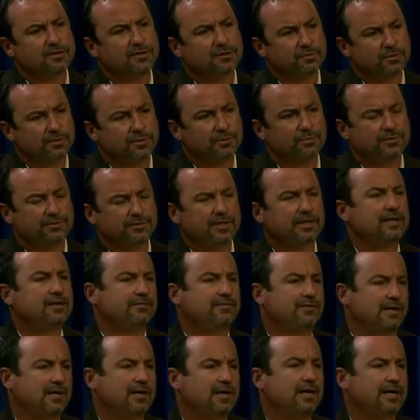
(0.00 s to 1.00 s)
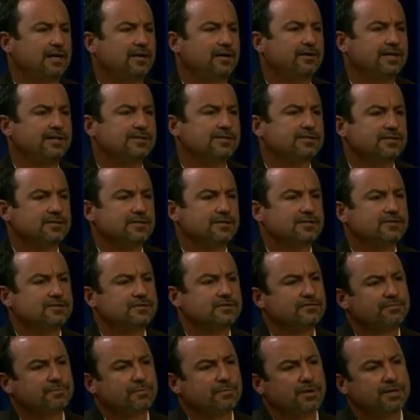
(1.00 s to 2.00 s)
would they have a higher incidence
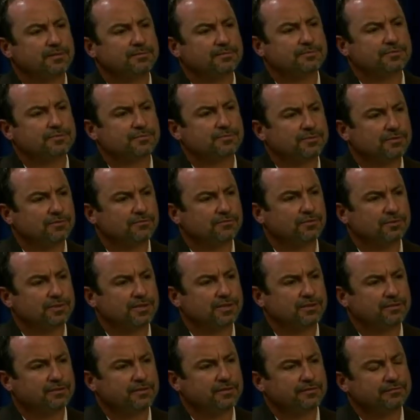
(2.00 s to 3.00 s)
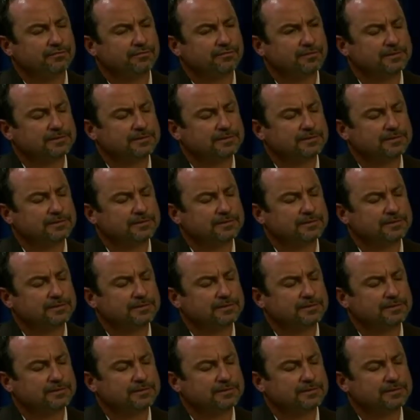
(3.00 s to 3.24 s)
of problems with the rotator cuff?